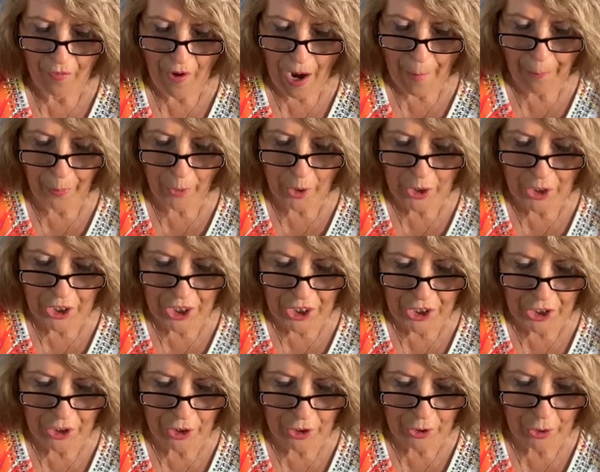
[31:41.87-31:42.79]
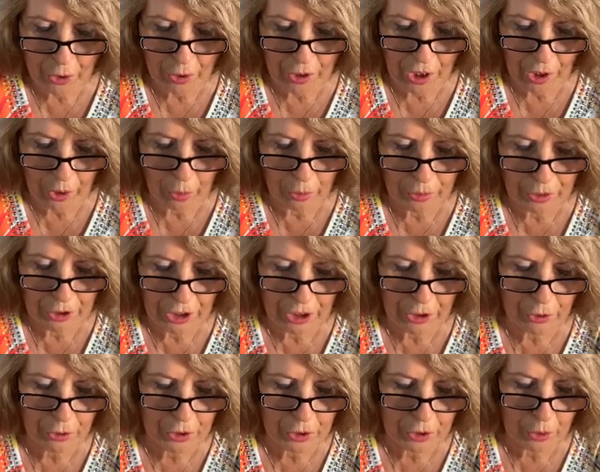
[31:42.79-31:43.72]
of opposition to the
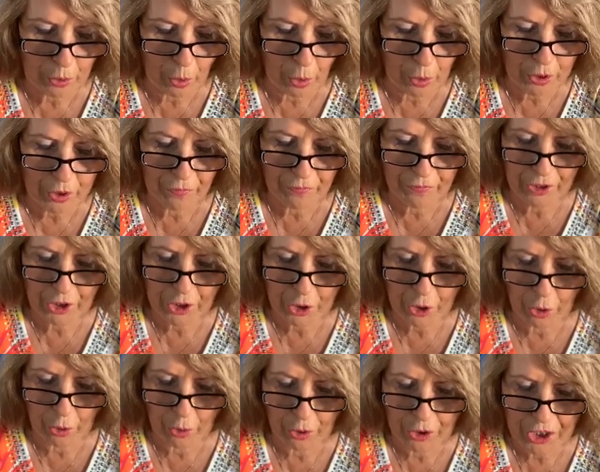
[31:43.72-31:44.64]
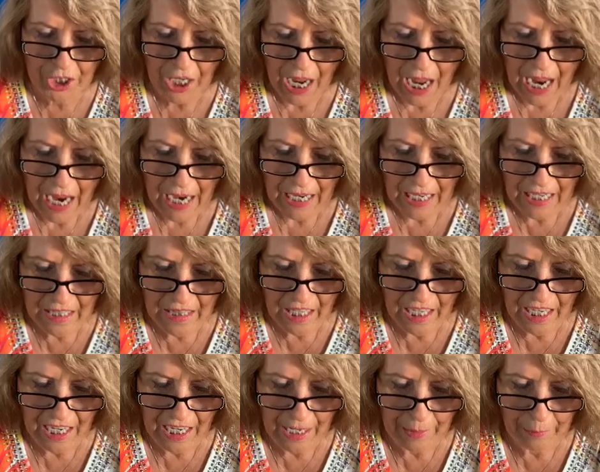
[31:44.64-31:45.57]
continuous growth of the church. In
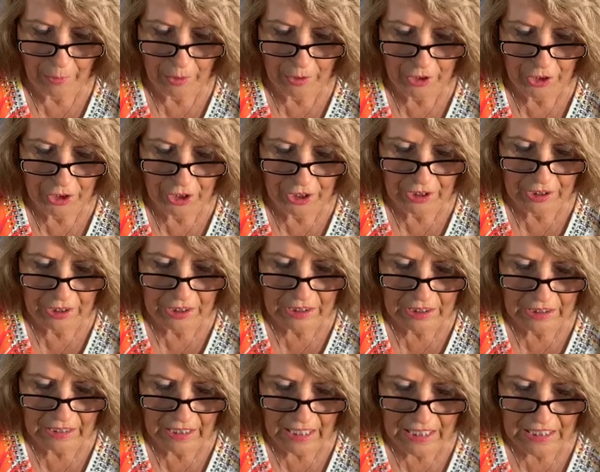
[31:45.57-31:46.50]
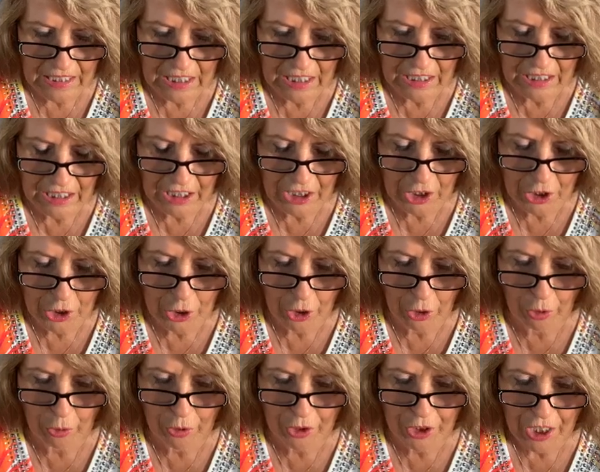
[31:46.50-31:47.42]
the name of Jesus. Yes, this
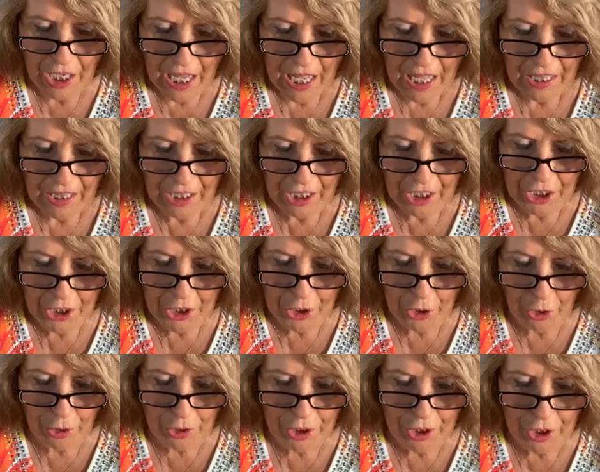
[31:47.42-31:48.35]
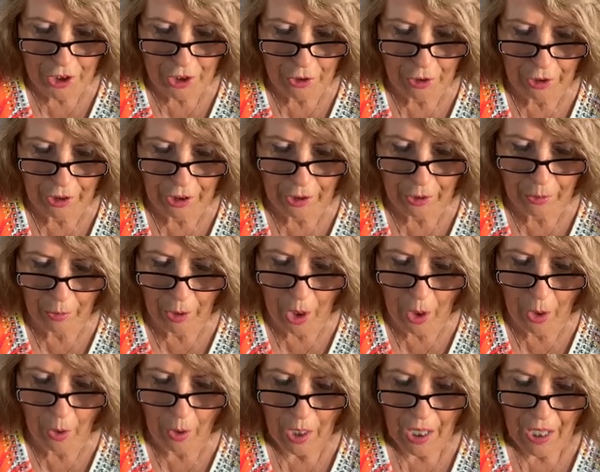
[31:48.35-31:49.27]
church is going to
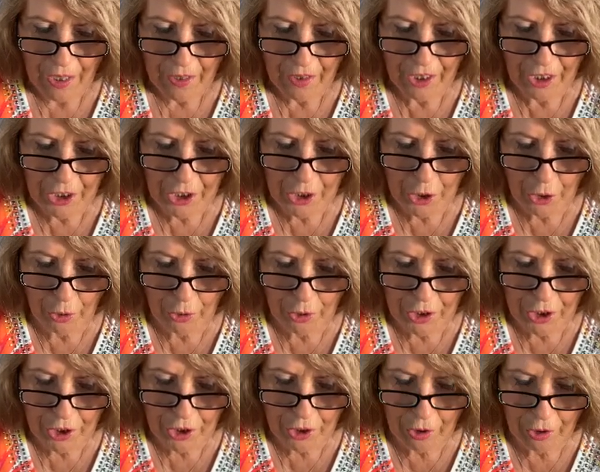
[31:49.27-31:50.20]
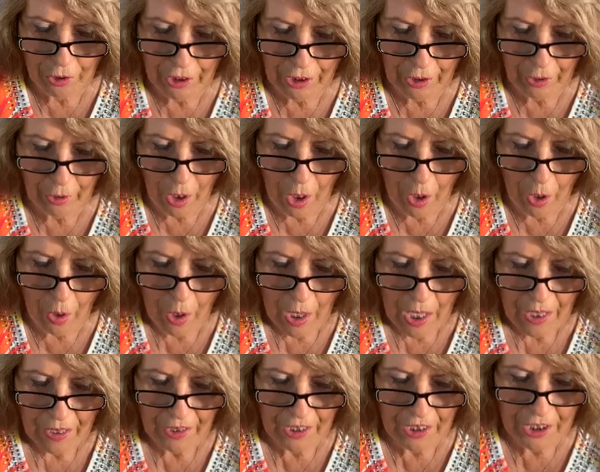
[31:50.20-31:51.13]
grow. This church is going to
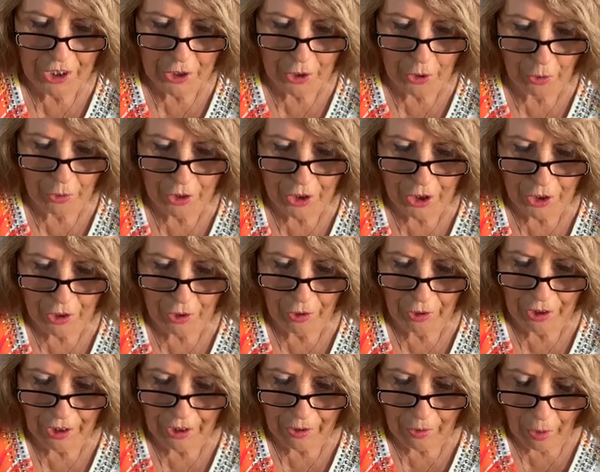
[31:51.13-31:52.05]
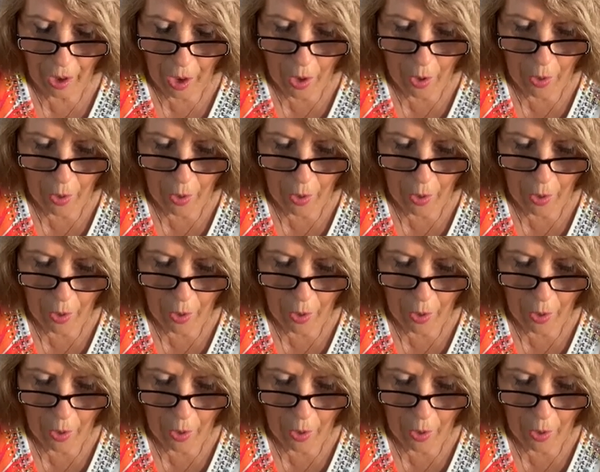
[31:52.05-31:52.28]
grow. This church is going to